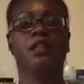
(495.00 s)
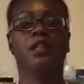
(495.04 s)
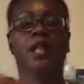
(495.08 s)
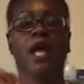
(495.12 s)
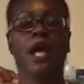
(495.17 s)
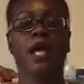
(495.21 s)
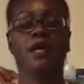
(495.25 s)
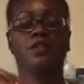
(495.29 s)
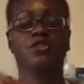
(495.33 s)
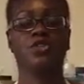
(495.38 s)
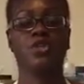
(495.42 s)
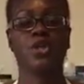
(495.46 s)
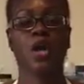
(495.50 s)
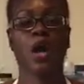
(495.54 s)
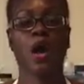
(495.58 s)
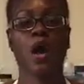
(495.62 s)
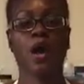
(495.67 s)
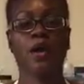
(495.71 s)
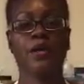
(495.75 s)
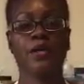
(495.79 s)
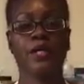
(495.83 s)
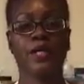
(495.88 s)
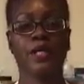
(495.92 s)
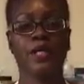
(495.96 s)
that
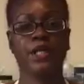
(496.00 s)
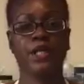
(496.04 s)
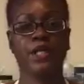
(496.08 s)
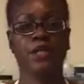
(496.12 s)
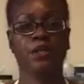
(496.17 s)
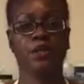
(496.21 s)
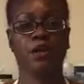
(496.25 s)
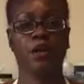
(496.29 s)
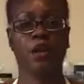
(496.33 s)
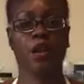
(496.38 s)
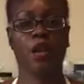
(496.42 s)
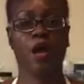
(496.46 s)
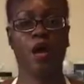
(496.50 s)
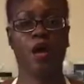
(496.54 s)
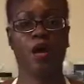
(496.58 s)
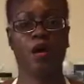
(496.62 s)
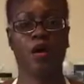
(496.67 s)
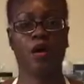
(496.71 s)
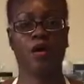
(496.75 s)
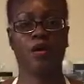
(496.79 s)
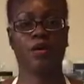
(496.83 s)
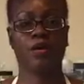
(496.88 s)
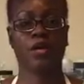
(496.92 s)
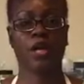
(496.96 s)
targeted
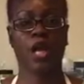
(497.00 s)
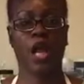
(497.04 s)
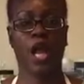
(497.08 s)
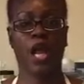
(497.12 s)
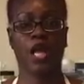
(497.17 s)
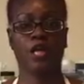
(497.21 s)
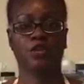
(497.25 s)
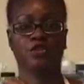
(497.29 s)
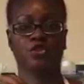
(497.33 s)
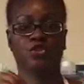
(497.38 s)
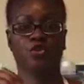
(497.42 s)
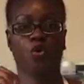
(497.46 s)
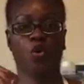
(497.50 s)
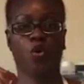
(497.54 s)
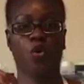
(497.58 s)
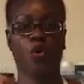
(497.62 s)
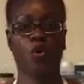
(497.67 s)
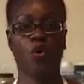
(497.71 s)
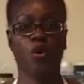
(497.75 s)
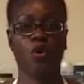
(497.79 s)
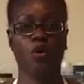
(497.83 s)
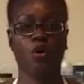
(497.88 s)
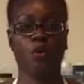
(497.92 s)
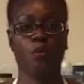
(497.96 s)
lard as
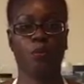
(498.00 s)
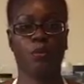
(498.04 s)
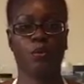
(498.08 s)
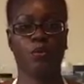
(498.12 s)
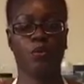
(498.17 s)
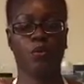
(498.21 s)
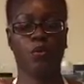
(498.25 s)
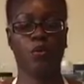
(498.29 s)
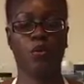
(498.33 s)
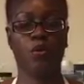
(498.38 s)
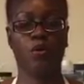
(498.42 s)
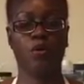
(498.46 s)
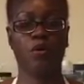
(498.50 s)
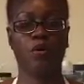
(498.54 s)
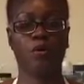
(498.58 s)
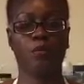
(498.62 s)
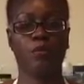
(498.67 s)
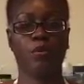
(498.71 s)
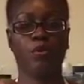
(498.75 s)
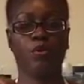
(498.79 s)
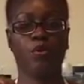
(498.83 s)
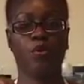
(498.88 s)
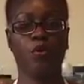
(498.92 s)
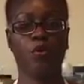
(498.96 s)
horrible,
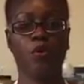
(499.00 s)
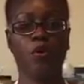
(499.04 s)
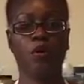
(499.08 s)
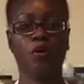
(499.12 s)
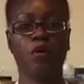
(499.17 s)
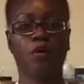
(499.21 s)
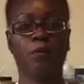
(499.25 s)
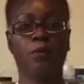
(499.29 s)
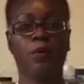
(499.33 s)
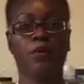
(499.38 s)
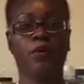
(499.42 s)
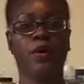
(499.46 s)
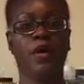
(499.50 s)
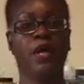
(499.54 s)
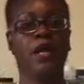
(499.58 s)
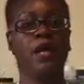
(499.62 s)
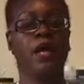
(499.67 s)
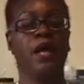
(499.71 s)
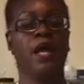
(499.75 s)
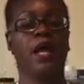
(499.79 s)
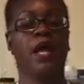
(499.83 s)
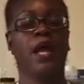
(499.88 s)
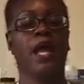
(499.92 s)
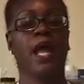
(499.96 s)
horrible, horrible,
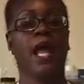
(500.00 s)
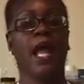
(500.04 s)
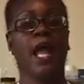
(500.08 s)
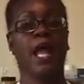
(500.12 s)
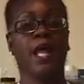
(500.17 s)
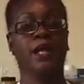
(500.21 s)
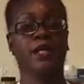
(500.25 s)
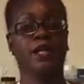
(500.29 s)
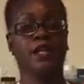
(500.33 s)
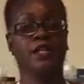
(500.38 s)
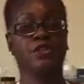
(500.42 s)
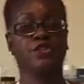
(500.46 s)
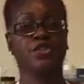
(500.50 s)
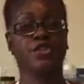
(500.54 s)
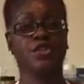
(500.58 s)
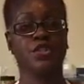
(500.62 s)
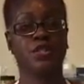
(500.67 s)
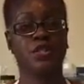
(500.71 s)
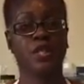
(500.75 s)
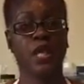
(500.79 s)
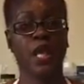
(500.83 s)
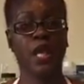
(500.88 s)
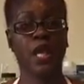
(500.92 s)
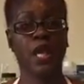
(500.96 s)
and
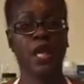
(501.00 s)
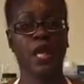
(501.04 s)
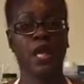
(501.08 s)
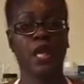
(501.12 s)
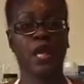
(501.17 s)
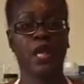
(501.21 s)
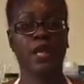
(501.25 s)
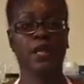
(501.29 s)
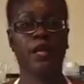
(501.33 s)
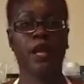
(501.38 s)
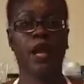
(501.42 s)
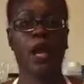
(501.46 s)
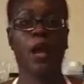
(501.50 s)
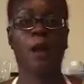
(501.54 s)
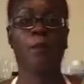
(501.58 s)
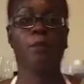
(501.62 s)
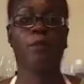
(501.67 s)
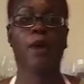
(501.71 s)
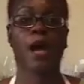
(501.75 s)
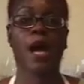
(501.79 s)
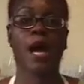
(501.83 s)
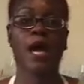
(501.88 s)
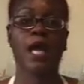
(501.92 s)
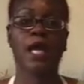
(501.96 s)
instead
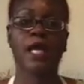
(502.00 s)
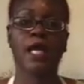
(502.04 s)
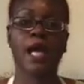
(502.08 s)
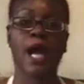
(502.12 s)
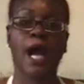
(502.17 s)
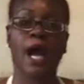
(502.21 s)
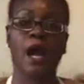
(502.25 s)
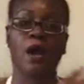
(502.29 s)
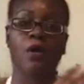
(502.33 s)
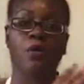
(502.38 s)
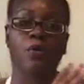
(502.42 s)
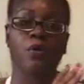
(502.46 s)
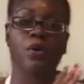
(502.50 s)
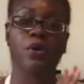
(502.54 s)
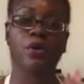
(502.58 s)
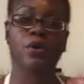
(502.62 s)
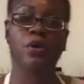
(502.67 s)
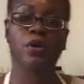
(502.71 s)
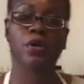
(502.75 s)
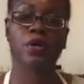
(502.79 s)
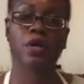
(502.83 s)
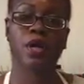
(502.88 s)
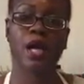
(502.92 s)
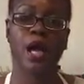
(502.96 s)
buy
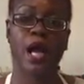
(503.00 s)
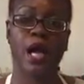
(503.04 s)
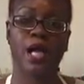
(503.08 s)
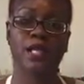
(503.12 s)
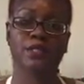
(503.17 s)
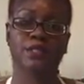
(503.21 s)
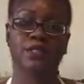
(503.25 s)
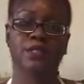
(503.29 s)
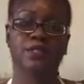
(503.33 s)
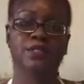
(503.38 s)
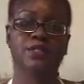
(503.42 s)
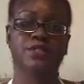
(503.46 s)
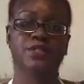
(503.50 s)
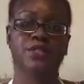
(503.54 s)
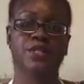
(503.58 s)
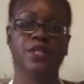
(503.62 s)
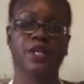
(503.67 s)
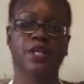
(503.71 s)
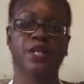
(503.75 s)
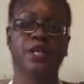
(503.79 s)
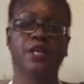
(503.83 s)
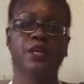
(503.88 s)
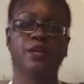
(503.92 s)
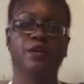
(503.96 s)
our
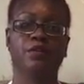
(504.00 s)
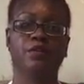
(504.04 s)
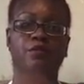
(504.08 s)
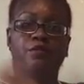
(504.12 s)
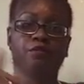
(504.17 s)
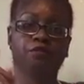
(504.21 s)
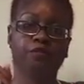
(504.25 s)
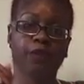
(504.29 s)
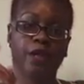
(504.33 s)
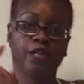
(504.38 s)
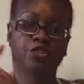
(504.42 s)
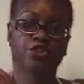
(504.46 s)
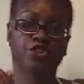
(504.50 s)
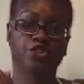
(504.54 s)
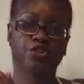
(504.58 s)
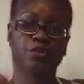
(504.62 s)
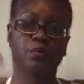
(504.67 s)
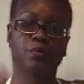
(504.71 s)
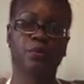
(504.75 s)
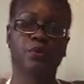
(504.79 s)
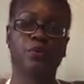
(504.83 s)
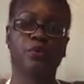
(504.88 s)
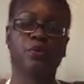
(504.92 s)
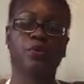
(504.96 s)
cottonseed
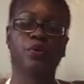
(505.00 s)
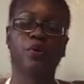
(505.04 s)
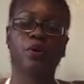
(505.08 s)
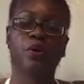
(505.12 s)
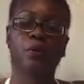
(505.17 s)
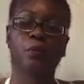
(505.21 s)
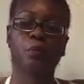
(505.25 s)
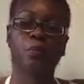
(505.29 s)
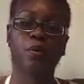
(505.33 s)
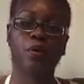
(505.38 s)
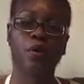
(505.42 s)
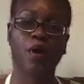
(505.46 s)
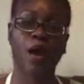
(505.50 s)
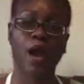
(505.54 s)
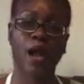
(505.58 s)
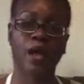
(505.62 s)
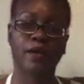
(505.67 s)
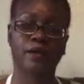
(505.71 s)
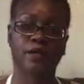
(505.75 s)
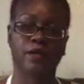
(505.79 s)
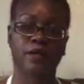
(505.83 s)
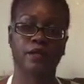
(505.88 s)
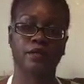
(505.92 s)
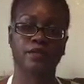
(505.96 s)
vegetable
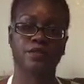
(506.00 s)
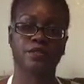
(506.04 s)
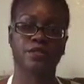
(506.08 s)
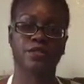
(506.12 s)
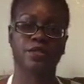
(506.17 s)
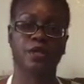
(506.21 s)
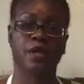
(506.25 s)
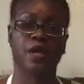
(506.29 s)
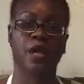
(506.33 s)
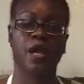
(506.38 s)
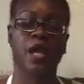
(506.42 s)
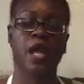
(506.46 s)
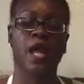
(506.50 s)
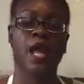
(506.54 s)
product.